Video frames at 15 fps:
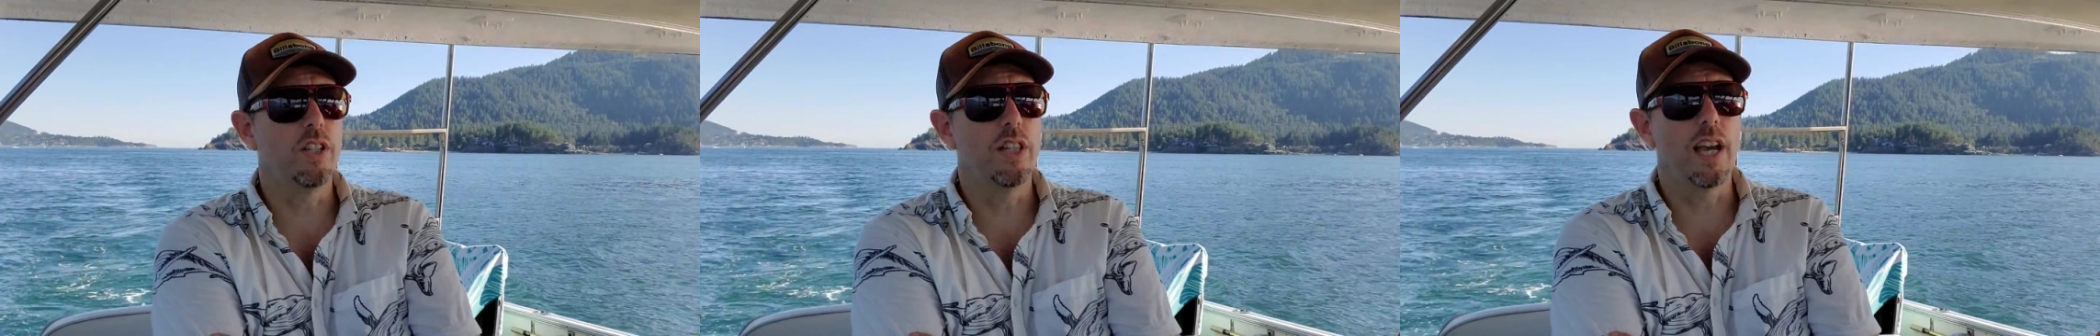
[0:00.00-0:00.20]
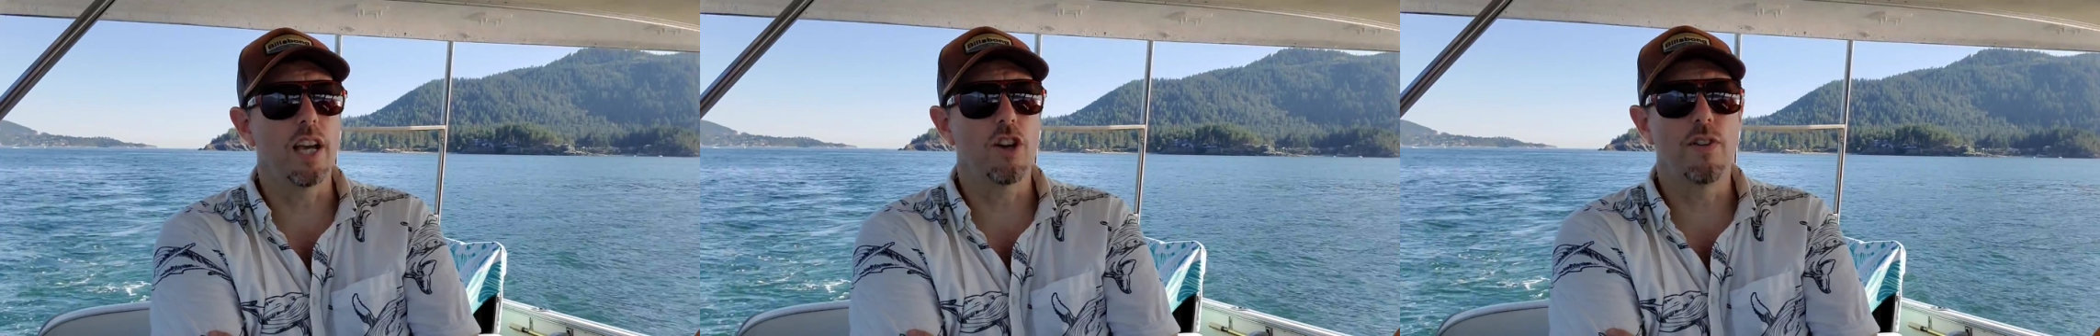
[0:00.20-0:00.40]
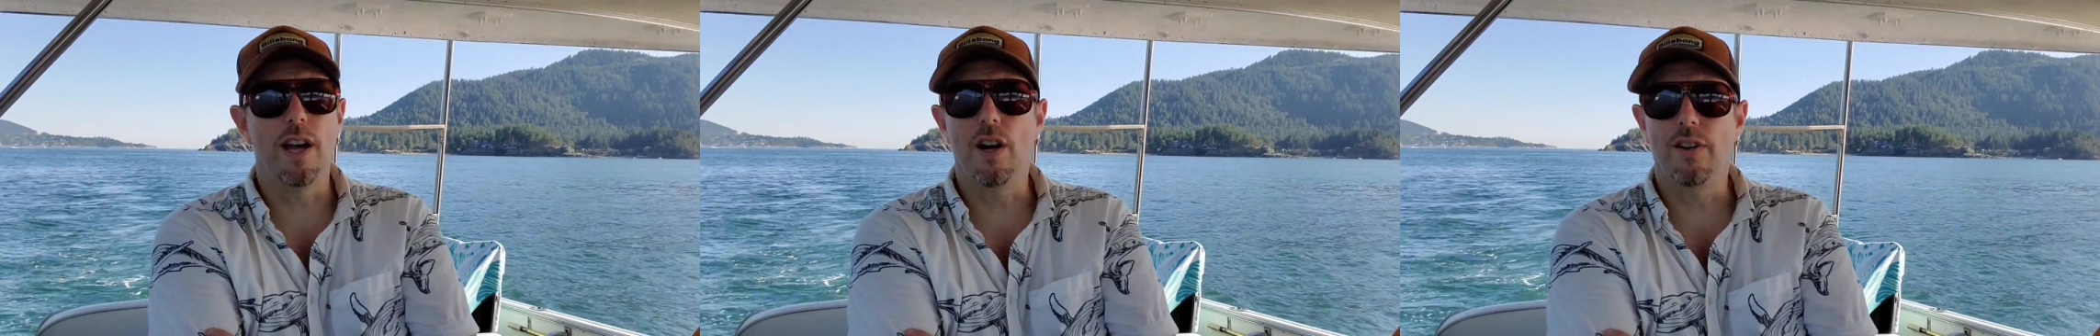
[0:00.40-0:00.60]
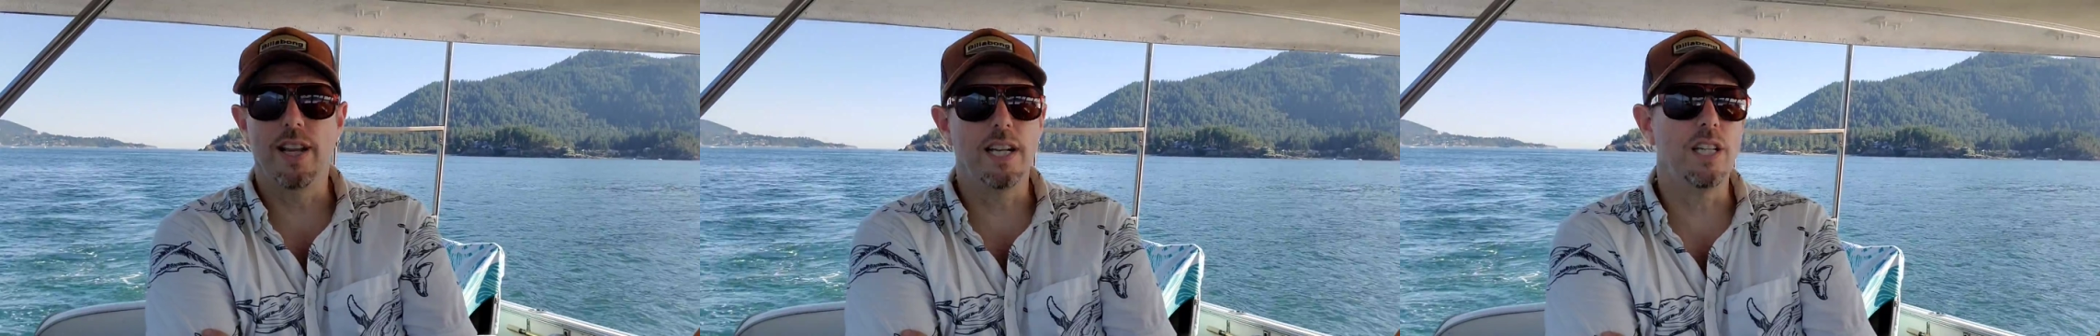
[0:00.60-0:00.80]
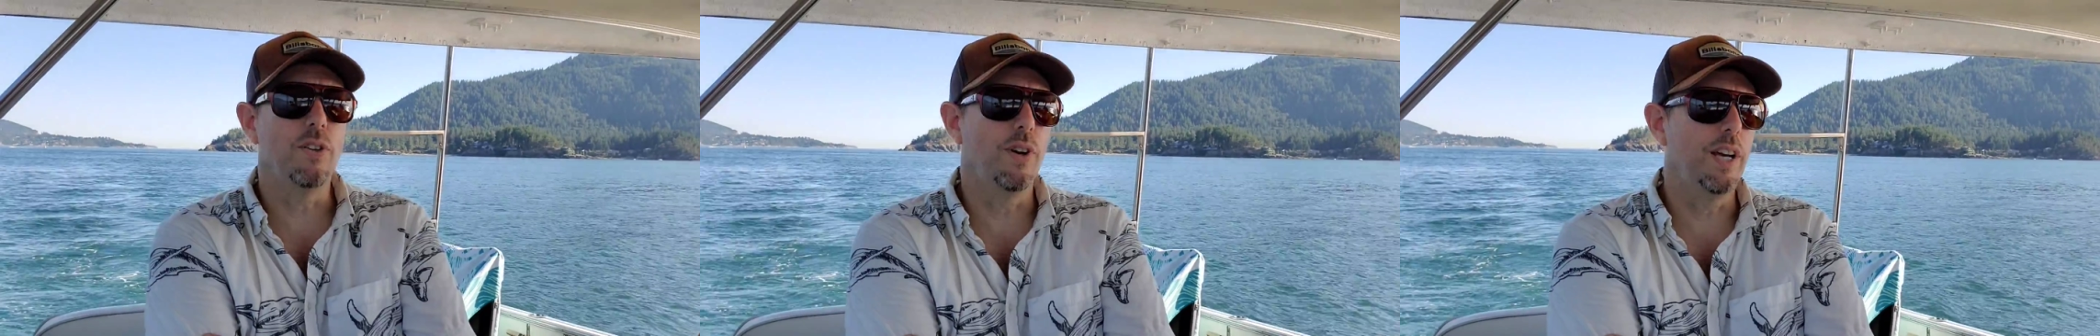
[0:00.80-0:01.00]
that crowd
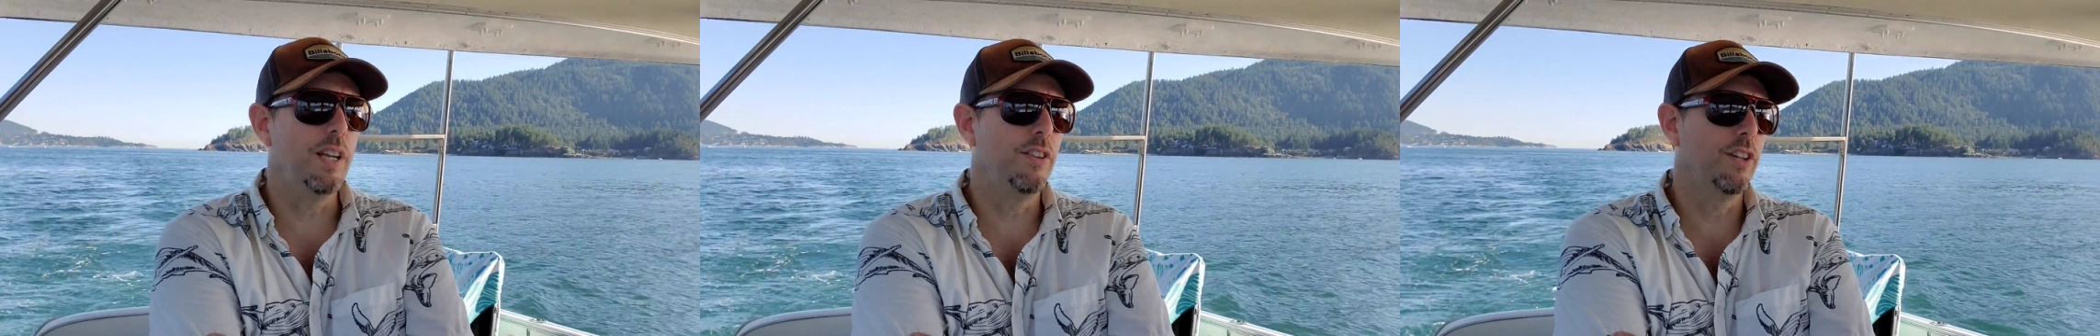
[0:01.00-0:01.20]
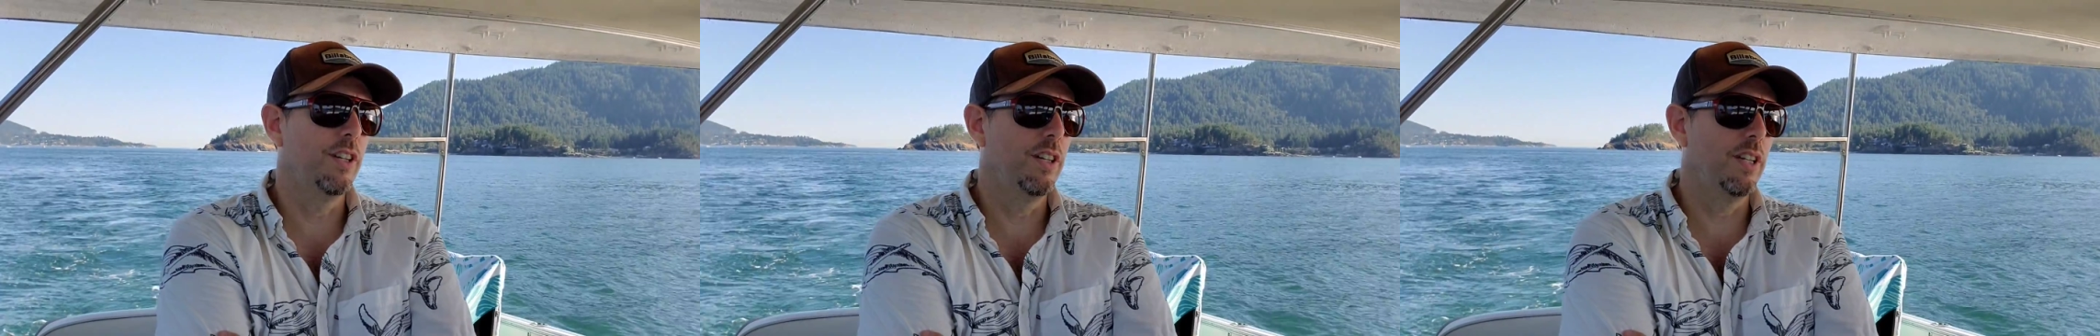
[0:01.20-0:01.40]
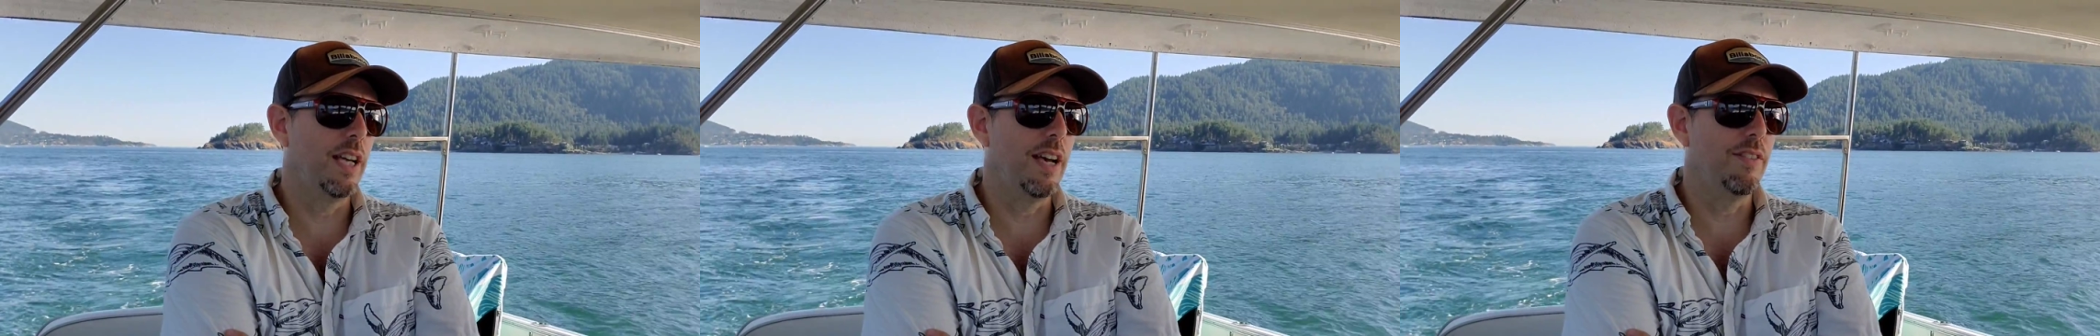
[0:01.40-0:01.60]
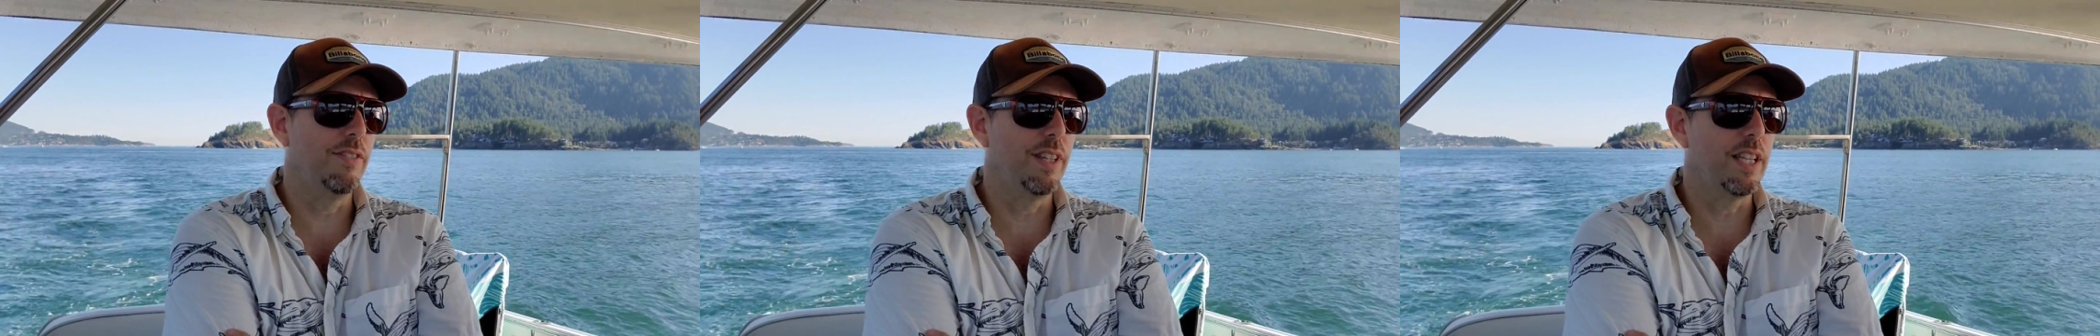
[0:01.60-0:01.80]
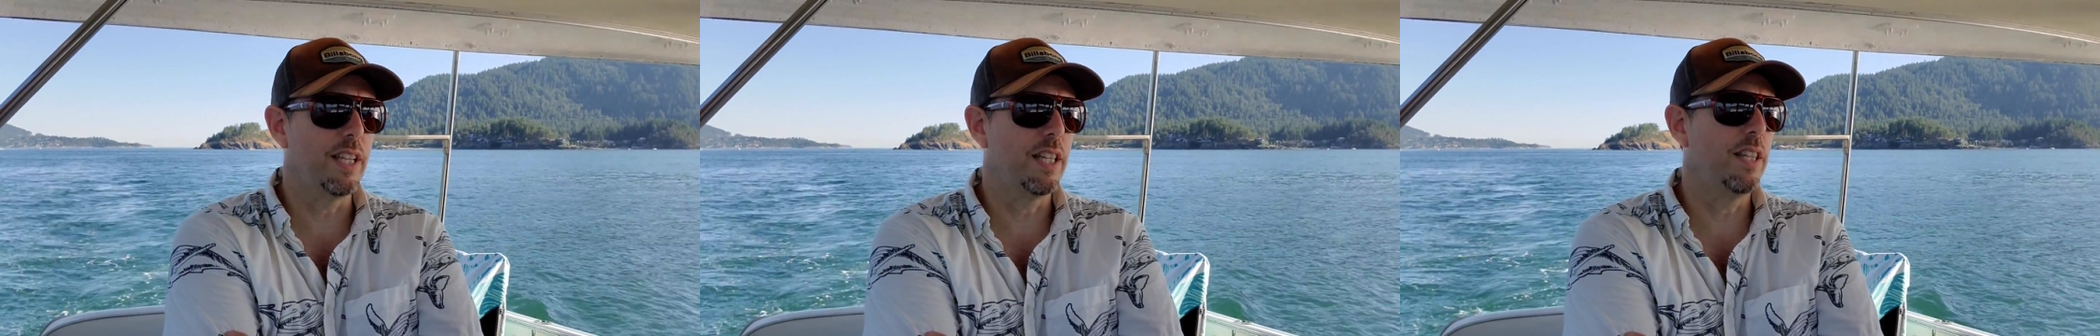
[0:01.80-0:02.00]
anyway. They're going to have
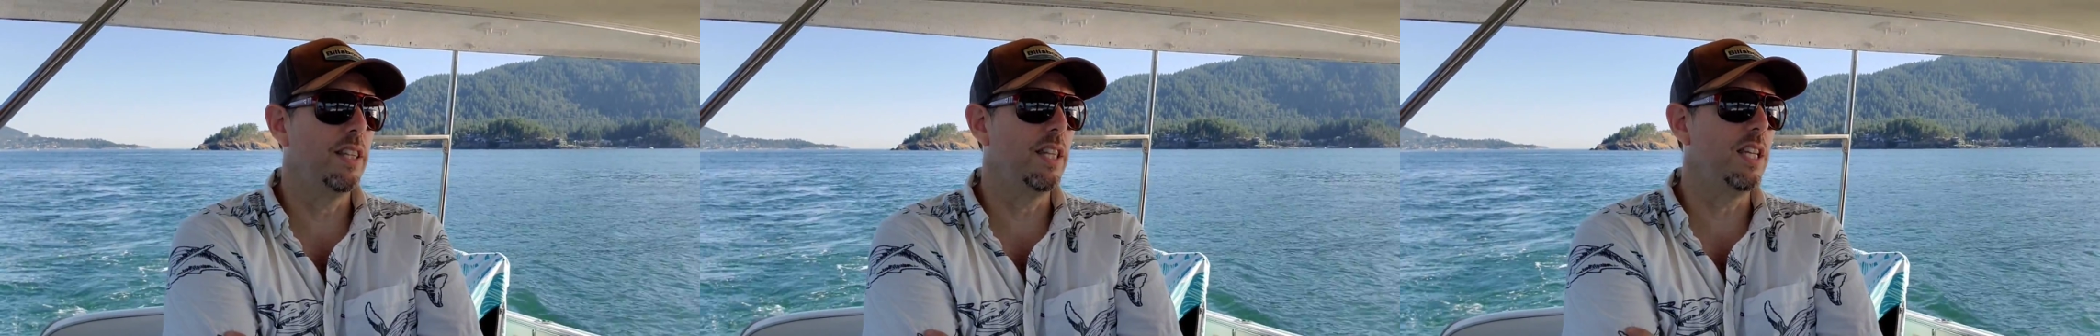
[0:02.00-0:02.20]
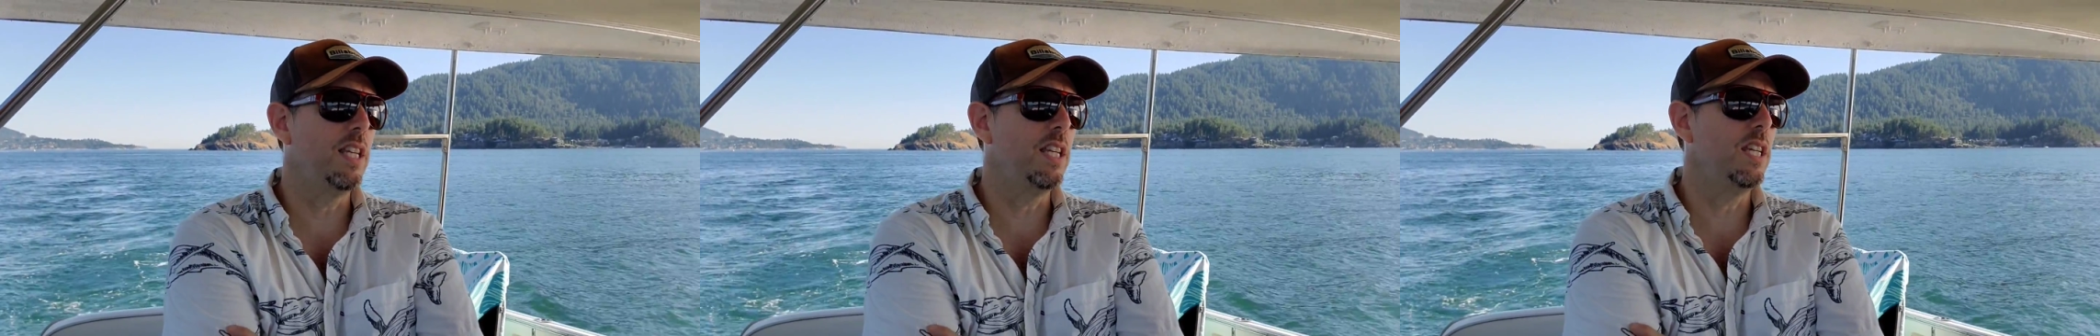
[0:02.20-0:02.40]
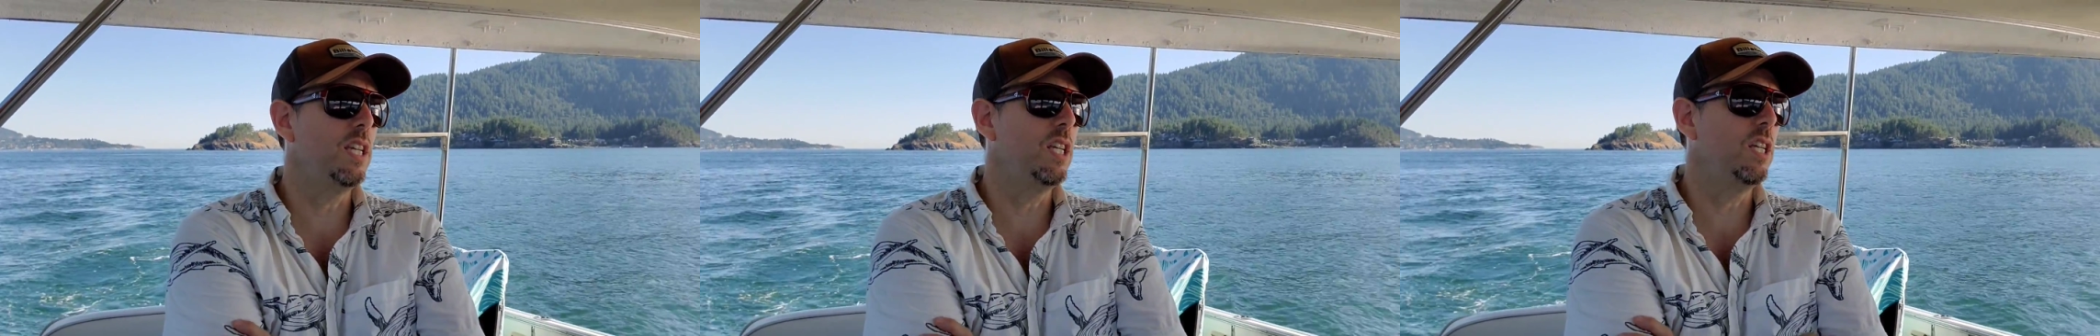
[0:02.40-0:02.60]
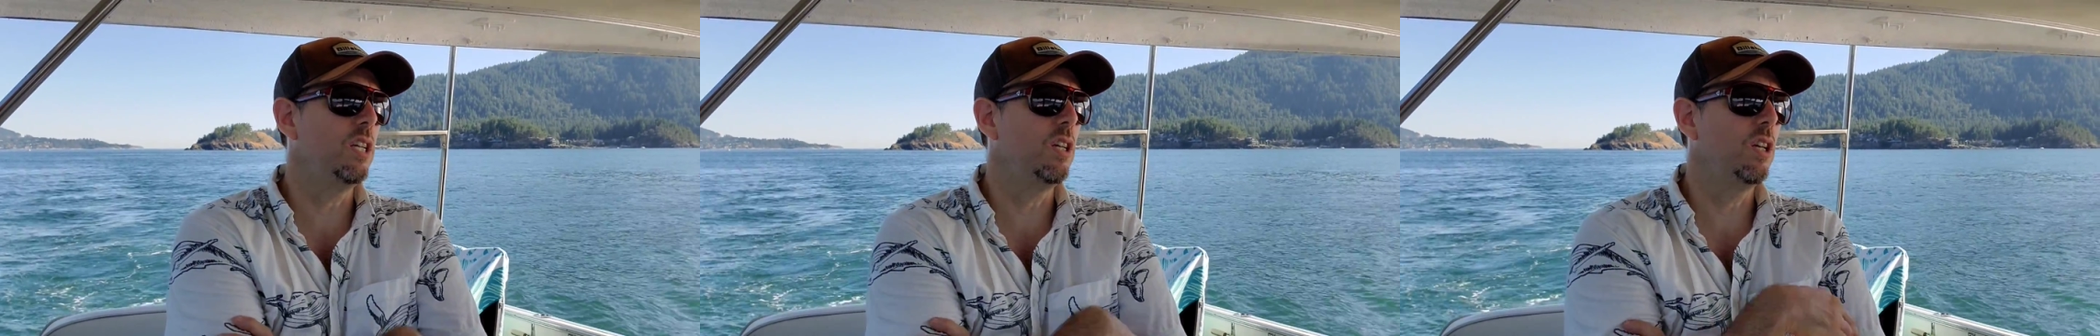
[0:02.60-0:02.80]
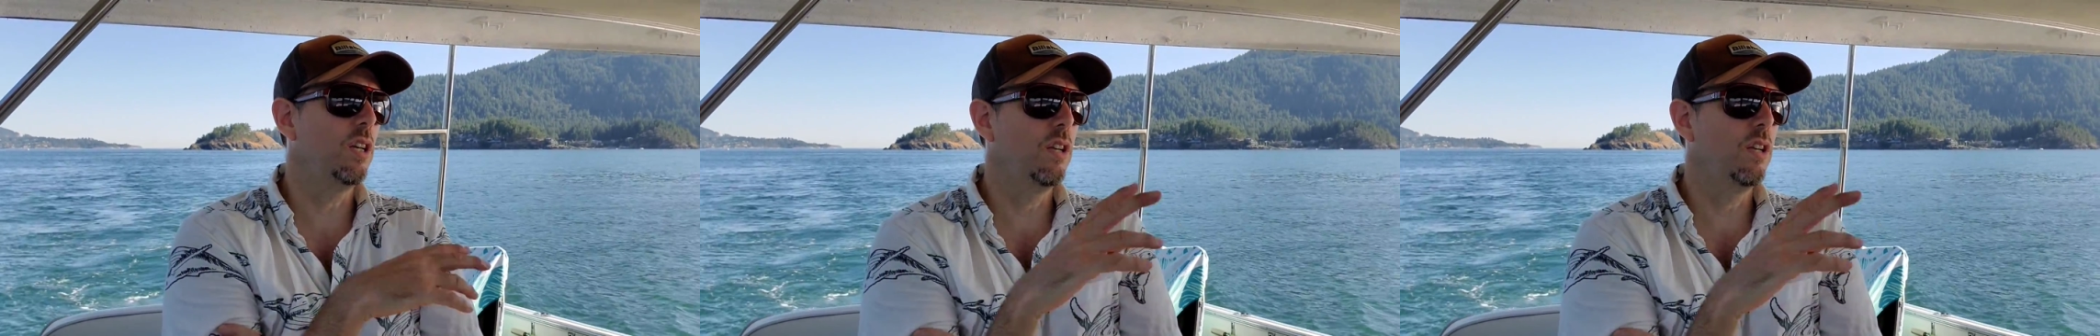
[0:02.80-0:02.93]
like the